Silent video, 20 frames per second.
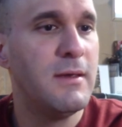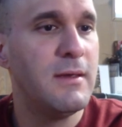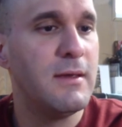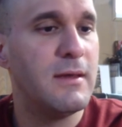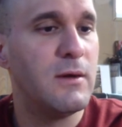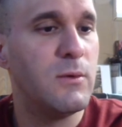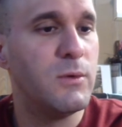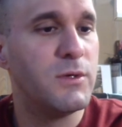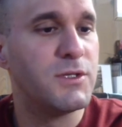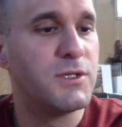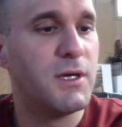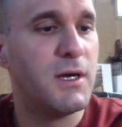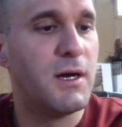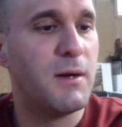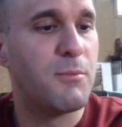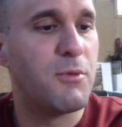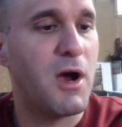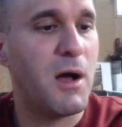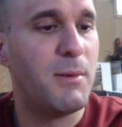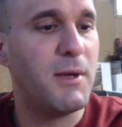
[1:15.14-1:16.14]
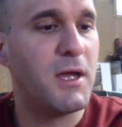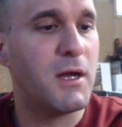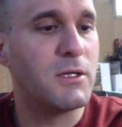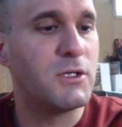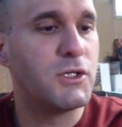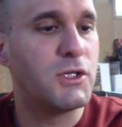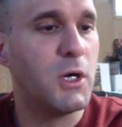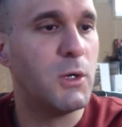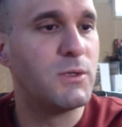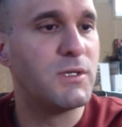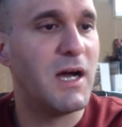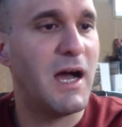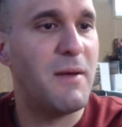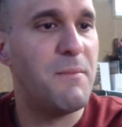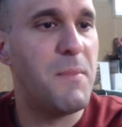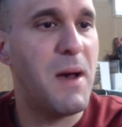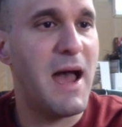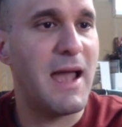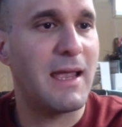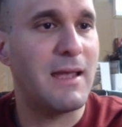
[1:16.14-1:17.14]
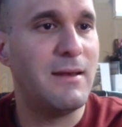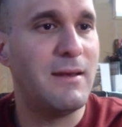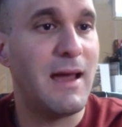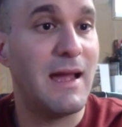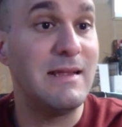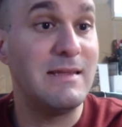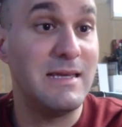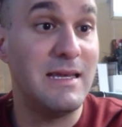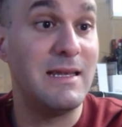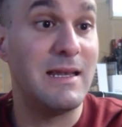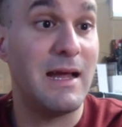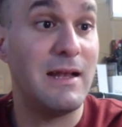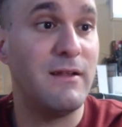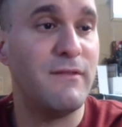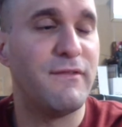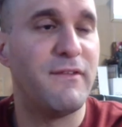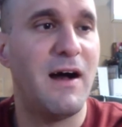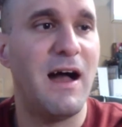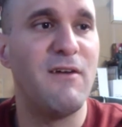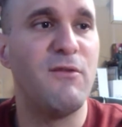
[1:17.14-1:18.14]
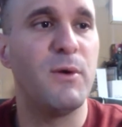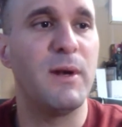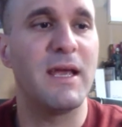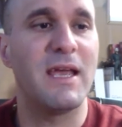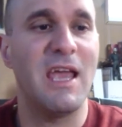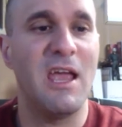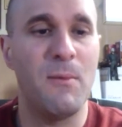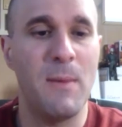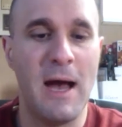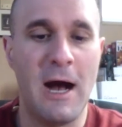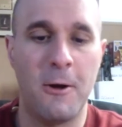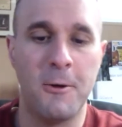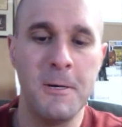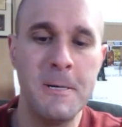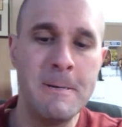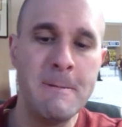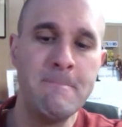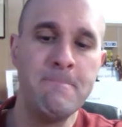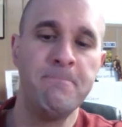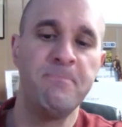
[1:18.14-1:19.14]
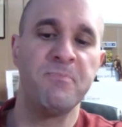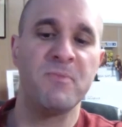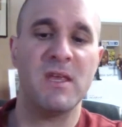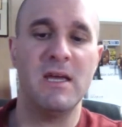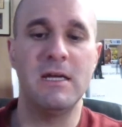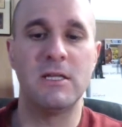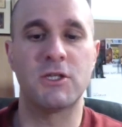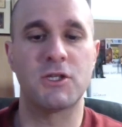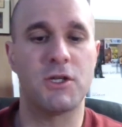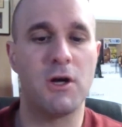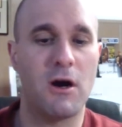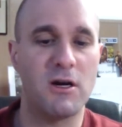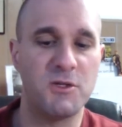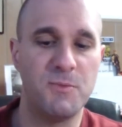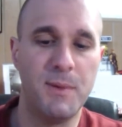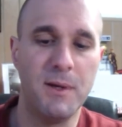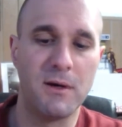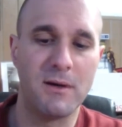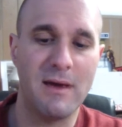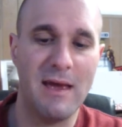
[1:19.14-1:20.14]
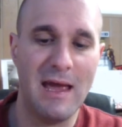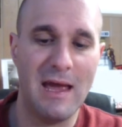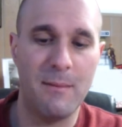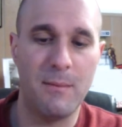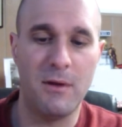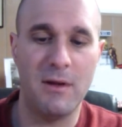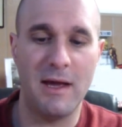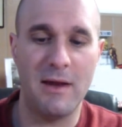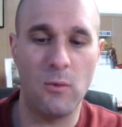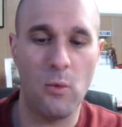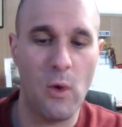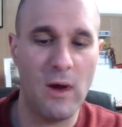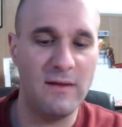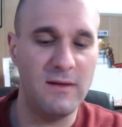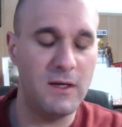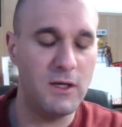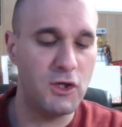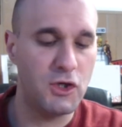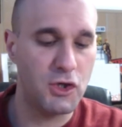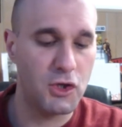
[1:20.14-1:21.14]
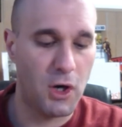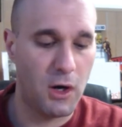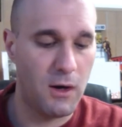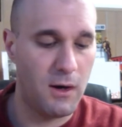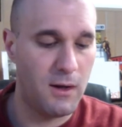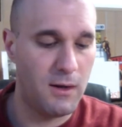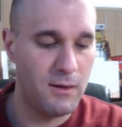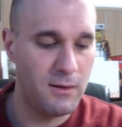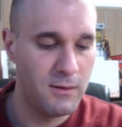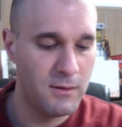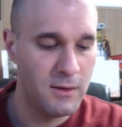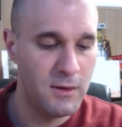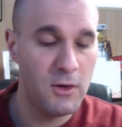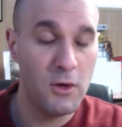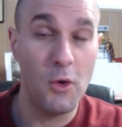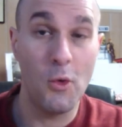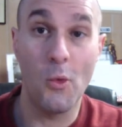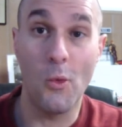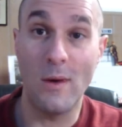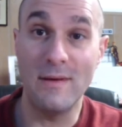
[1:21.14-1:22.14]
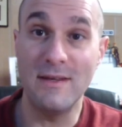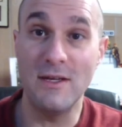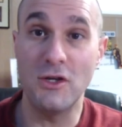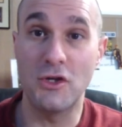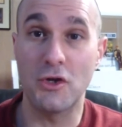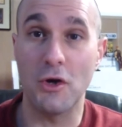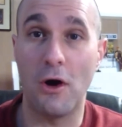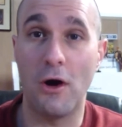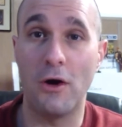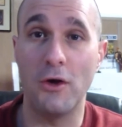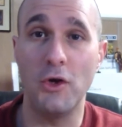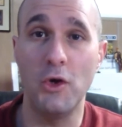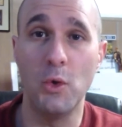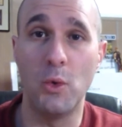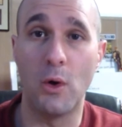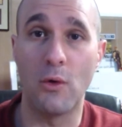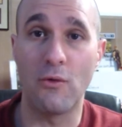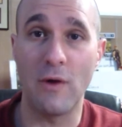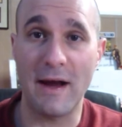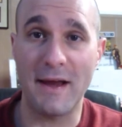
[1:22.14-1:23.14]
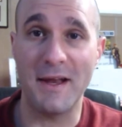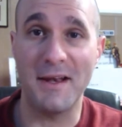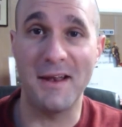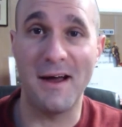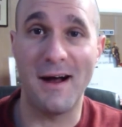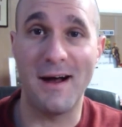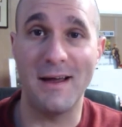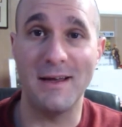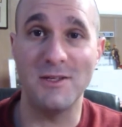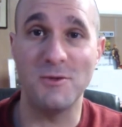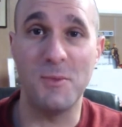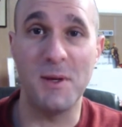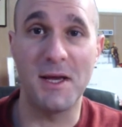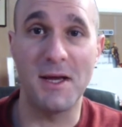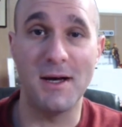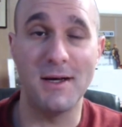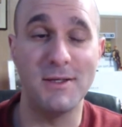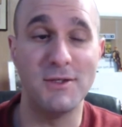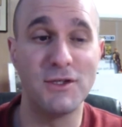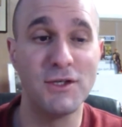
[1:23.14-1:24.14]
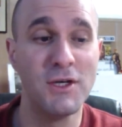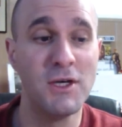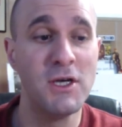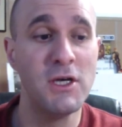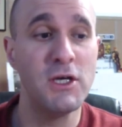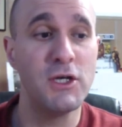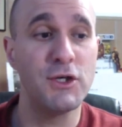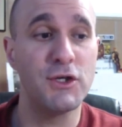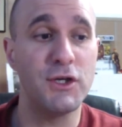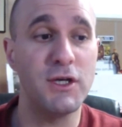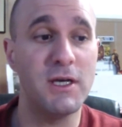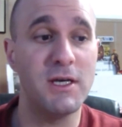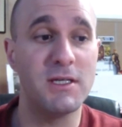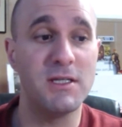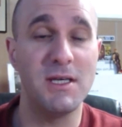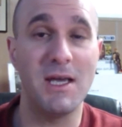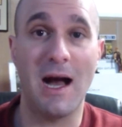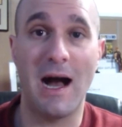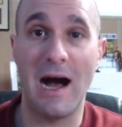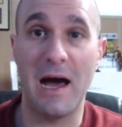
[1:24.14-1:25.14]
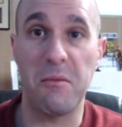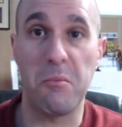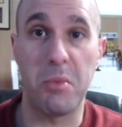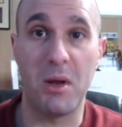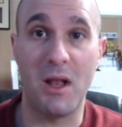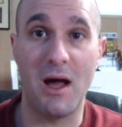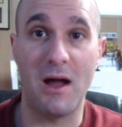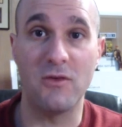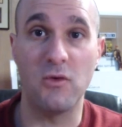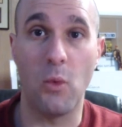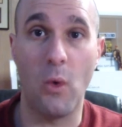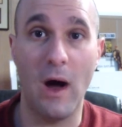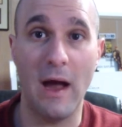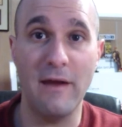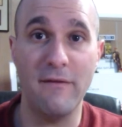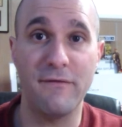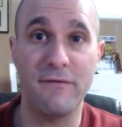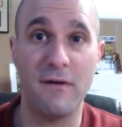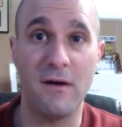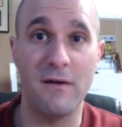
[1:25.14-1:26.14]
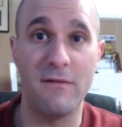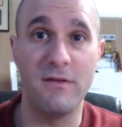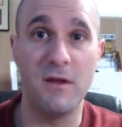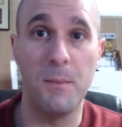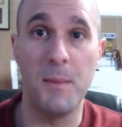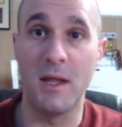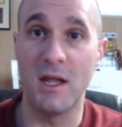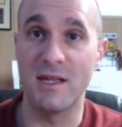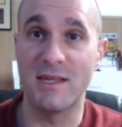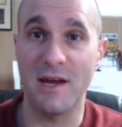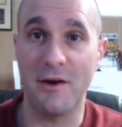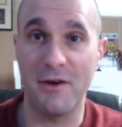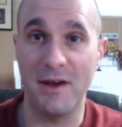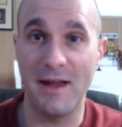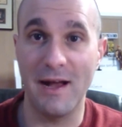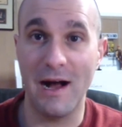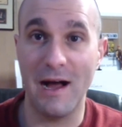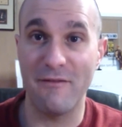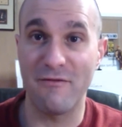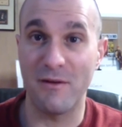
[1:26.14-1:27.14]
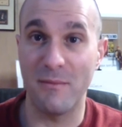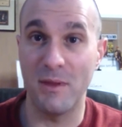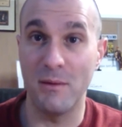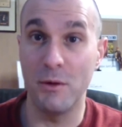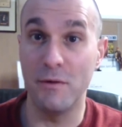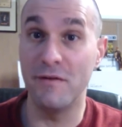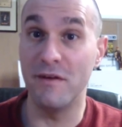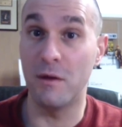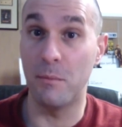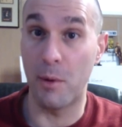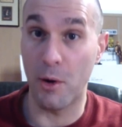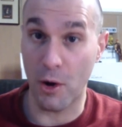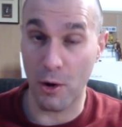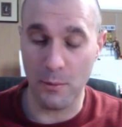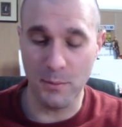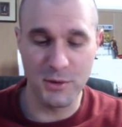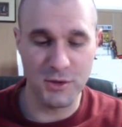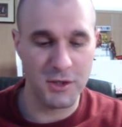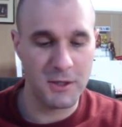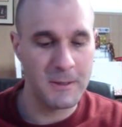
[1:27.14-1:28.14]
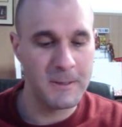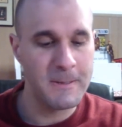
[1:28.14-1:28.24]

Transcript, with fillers: it was uh, probably on Showtime back in 1995 when it came out. It stars Bill Campbell and Wendy Schaal. Wendy Schaal you will recognize because she is the hot blonde wife of the military guy from the movie The Burbs.